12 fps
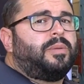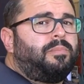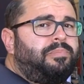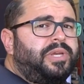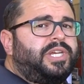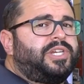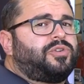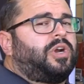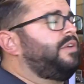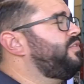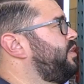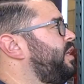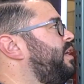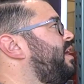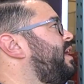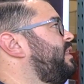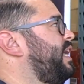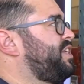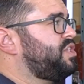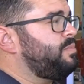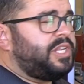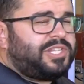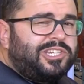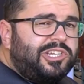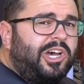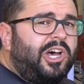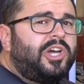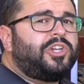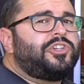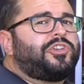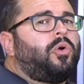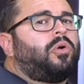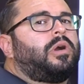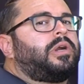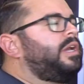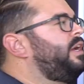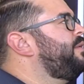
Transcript: a big drive unit that just makes a ton of torque